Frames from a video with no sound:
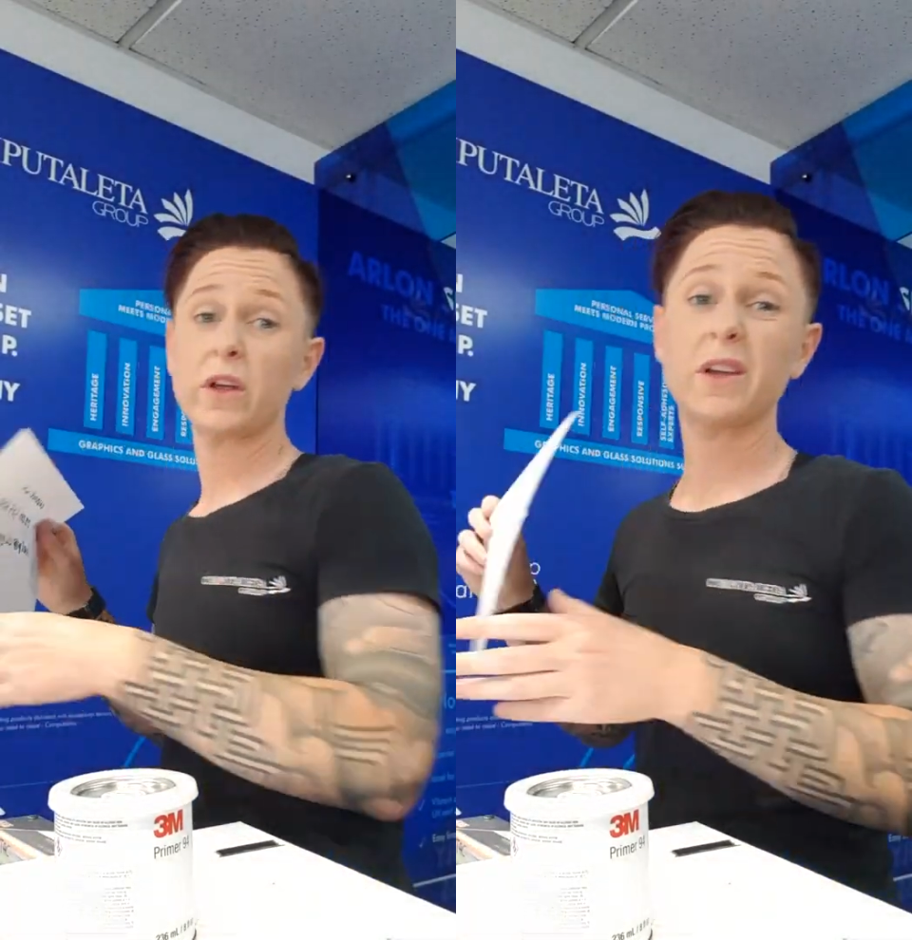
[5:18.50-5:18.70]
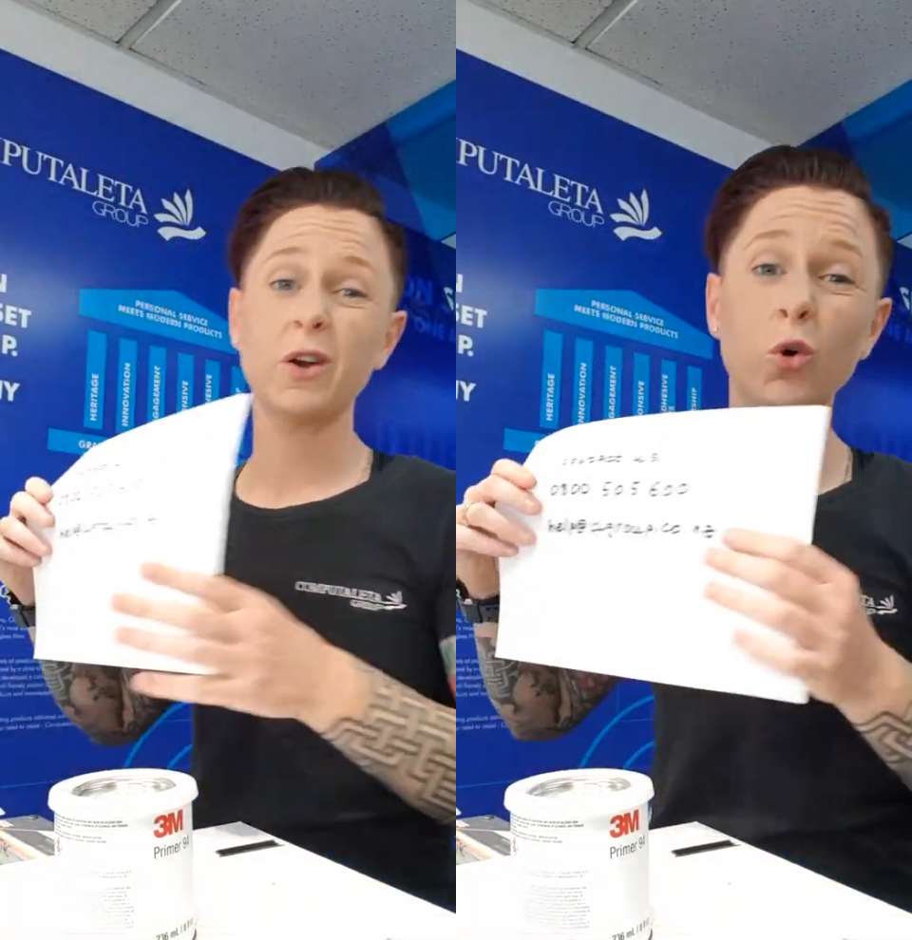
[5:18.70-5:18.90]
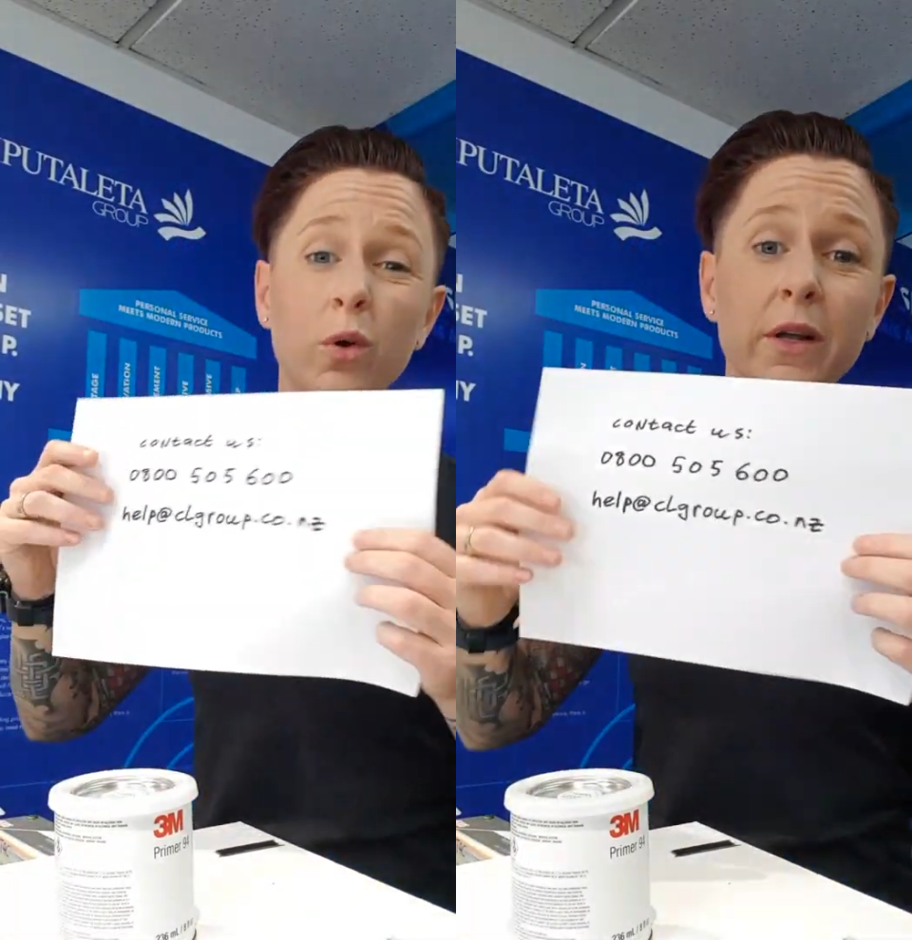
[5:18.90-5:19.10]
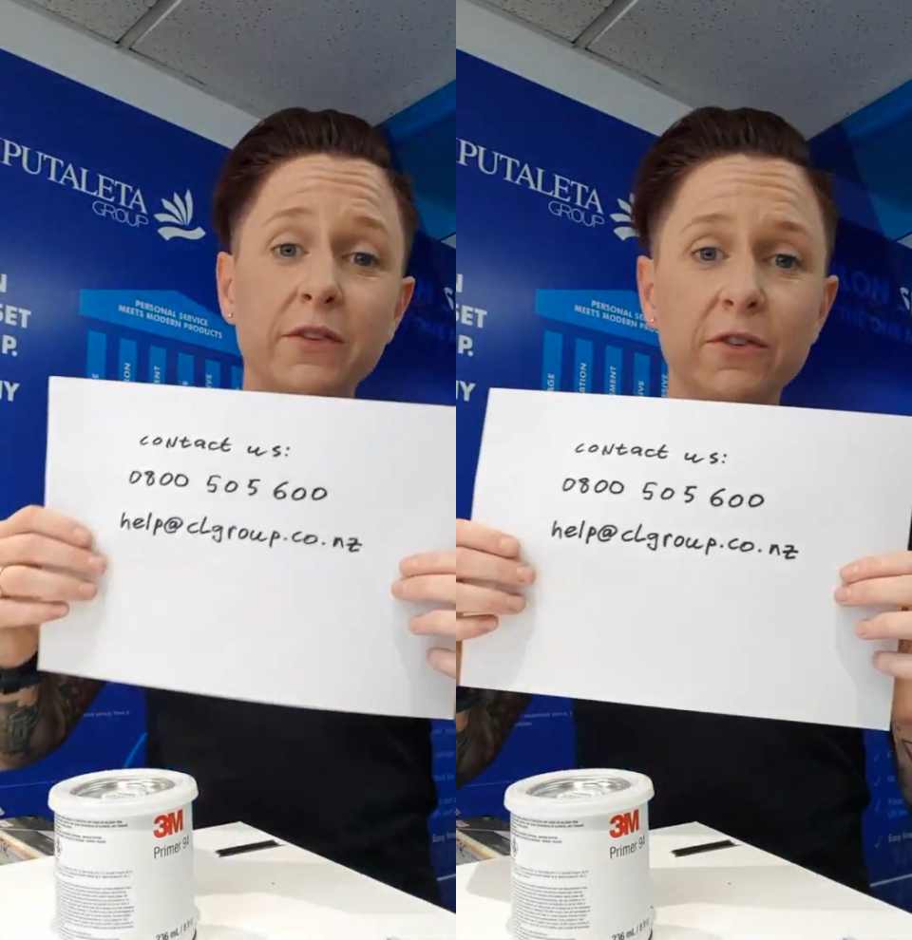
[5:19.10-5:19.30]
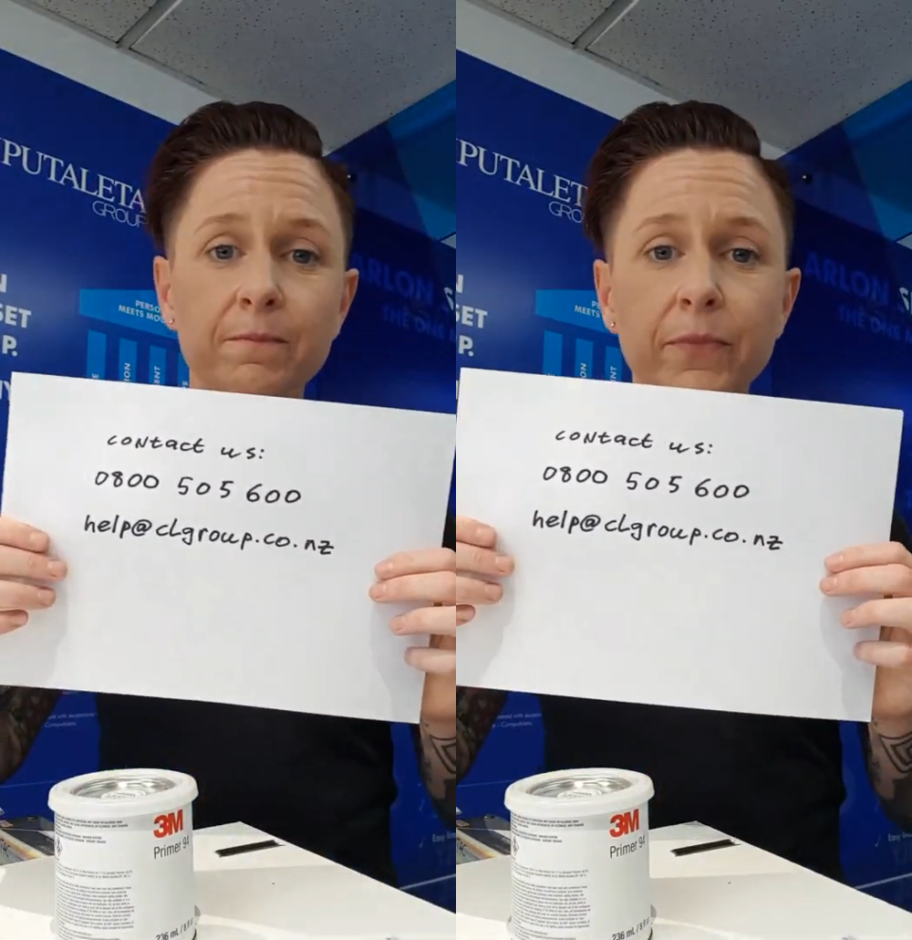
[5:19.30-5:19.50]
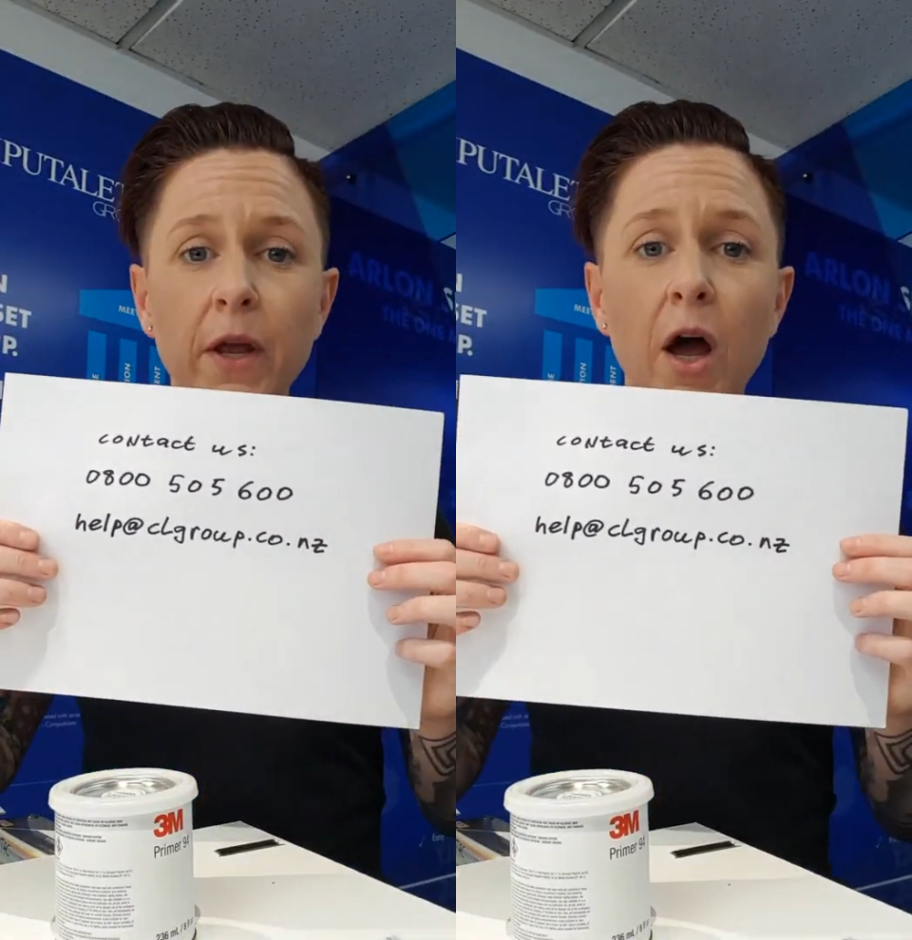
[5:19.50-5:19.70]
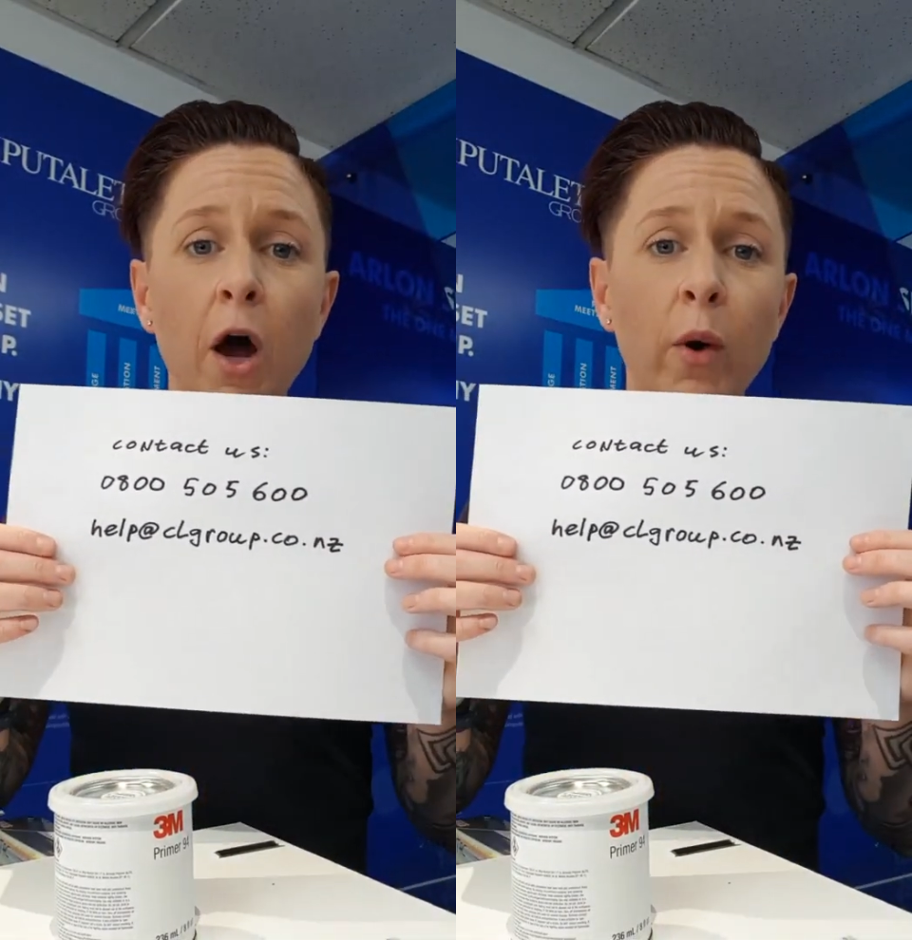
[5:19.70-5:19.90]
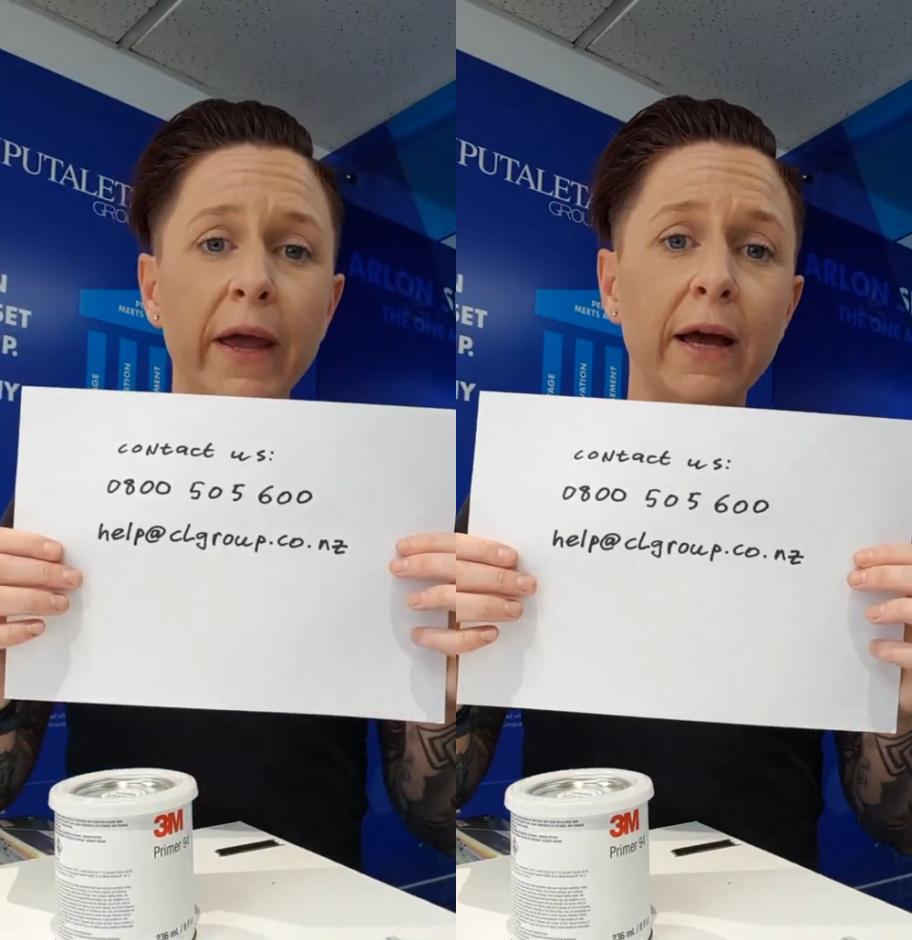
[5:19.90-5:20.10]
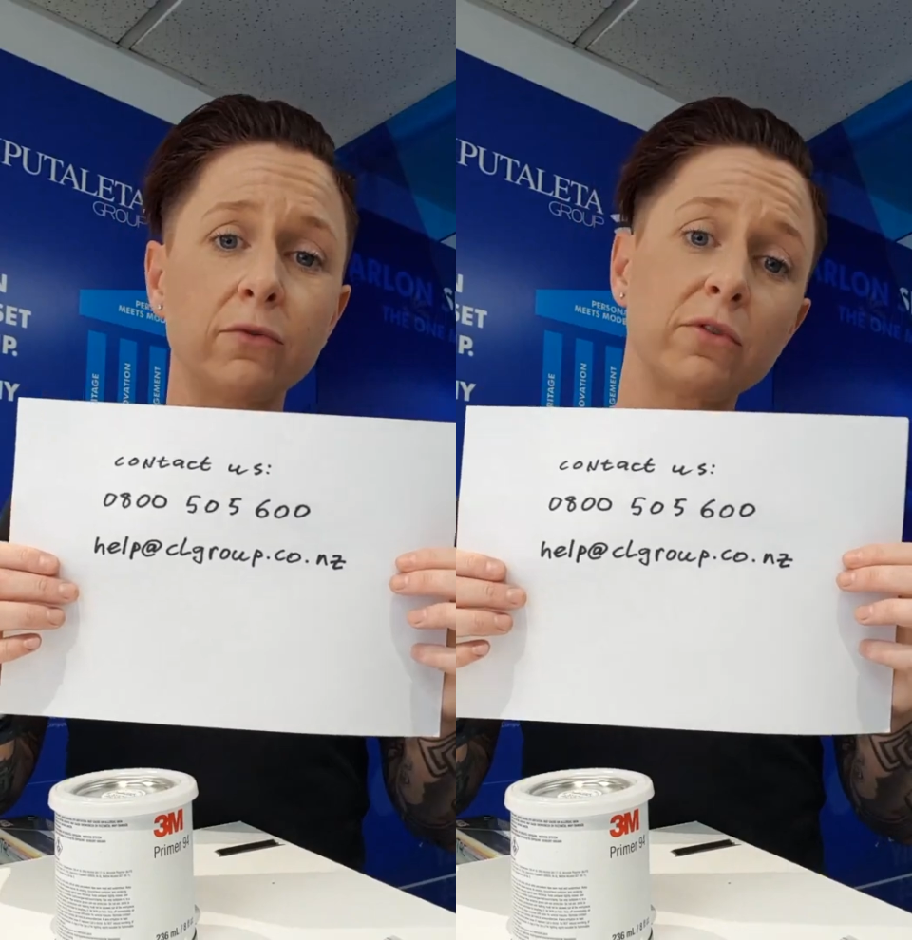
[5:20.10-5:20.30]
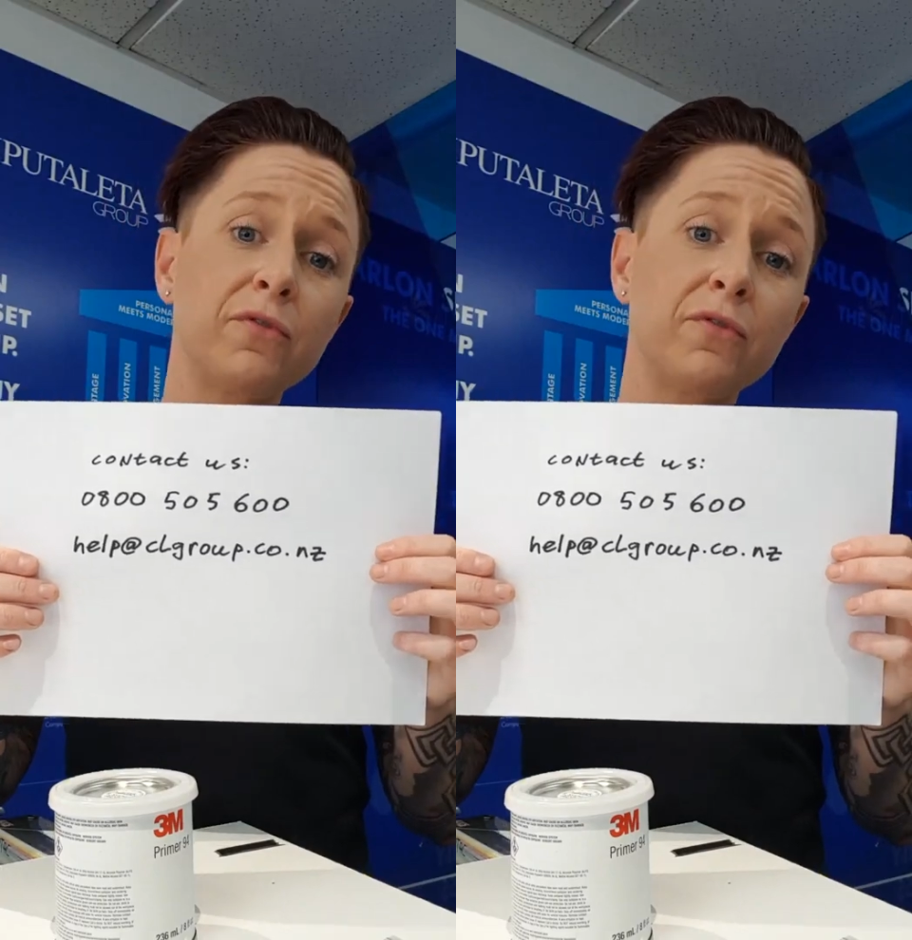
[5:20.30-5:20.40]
you can call us 0800